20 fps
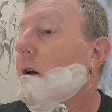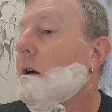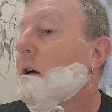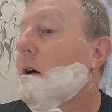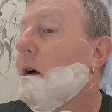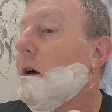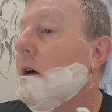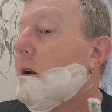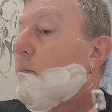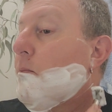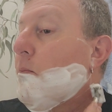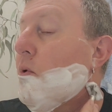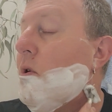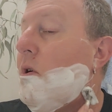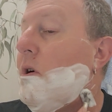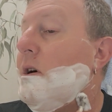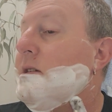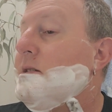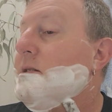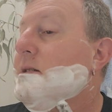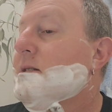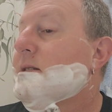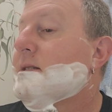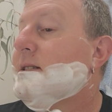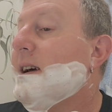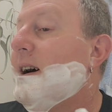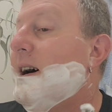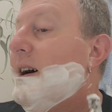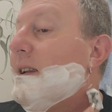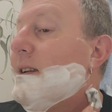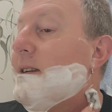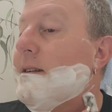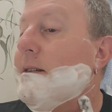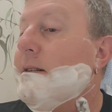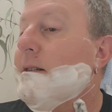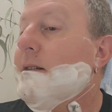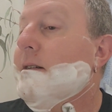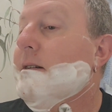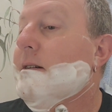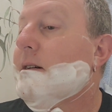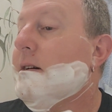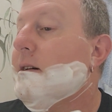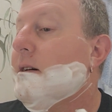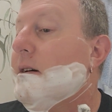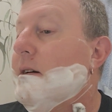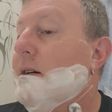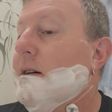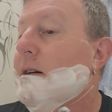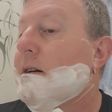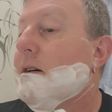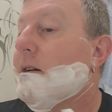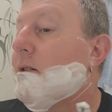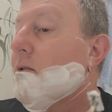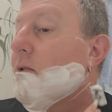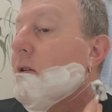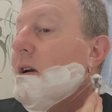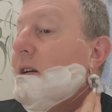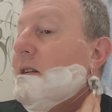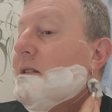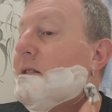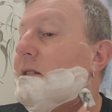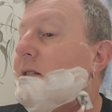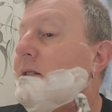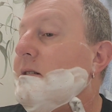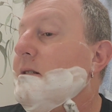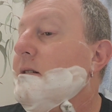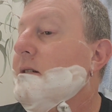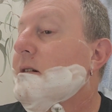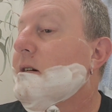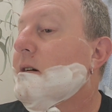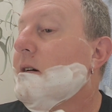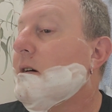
and a price is done, agreed to.